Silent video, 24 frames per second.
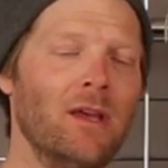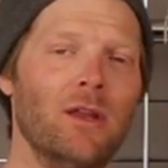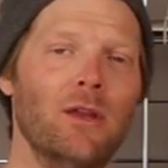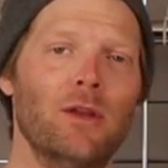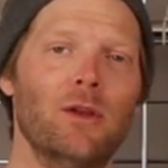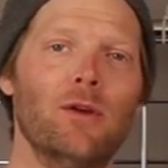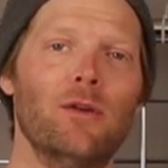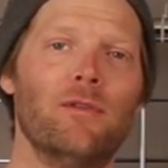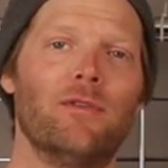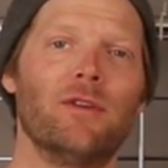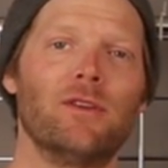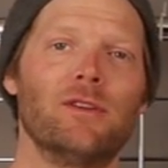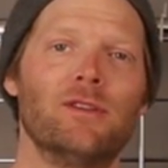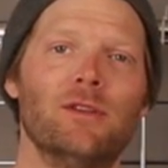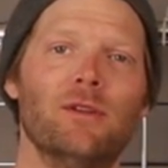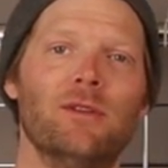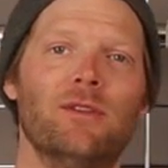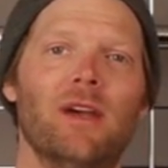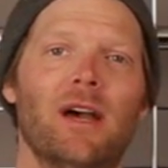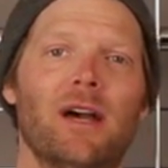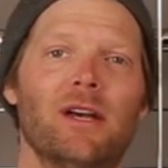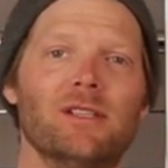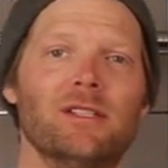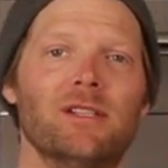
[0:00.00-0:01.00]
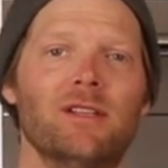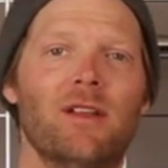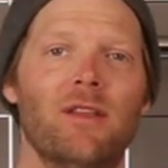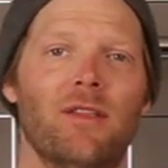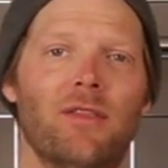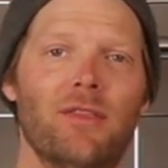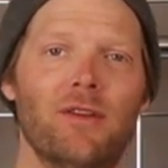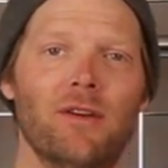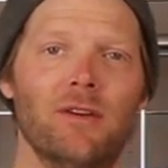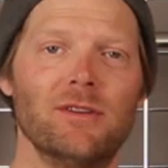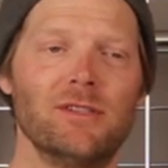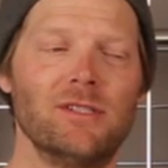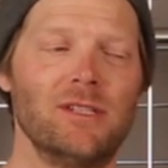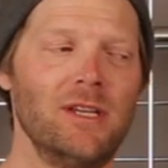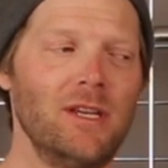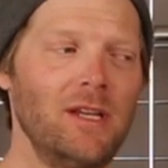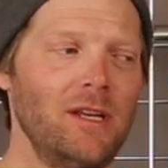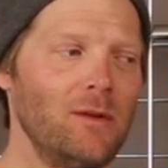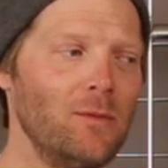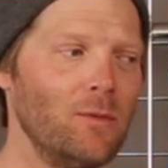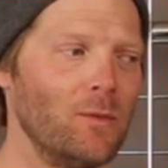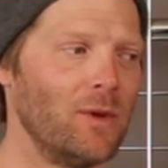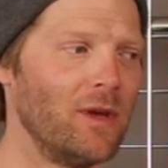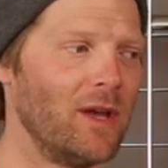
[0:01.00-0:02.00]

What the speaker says: New for 2013,